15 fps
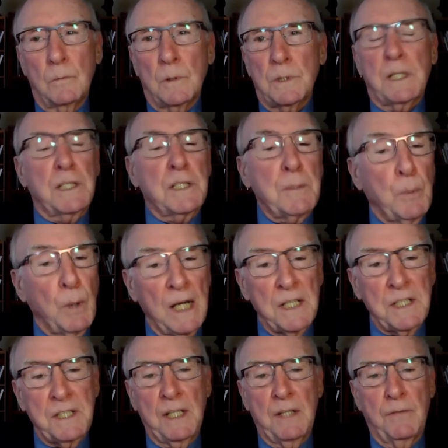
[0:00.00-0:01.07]
was
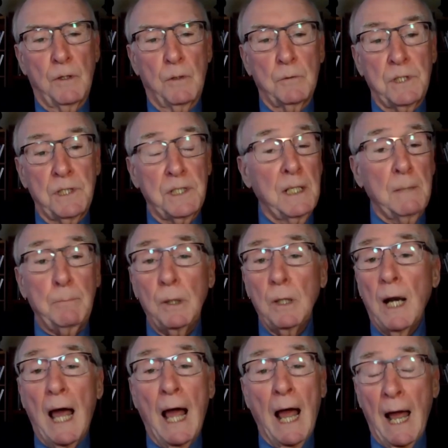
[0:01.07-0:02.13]
expressed in those
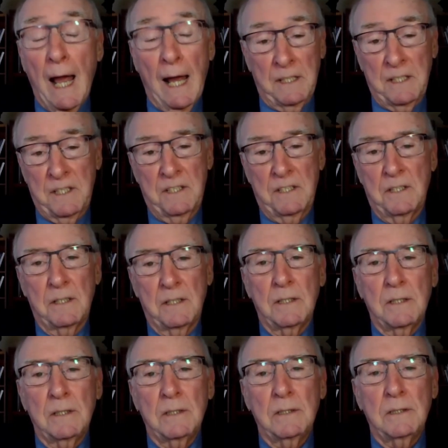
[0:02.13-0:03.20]
simple acts
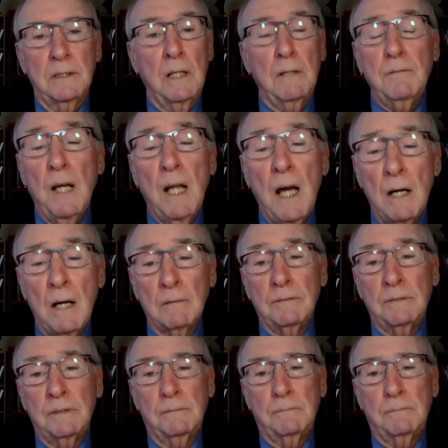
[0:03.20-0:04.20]
of love.